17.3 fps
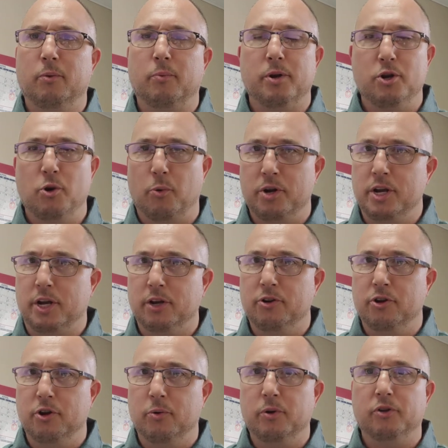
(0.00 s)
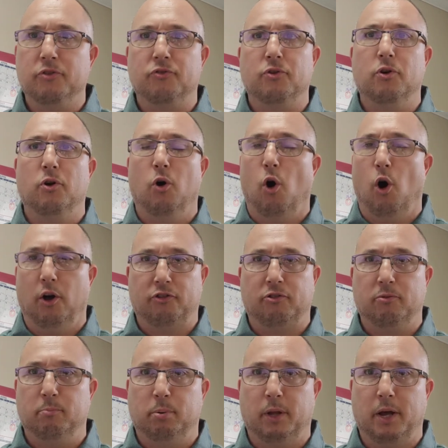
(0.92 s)
We know what he can do. He's an
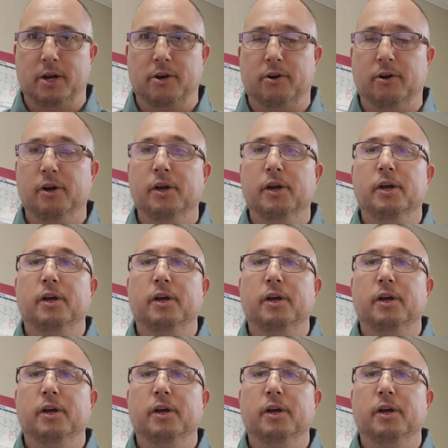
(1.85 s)
awesome player.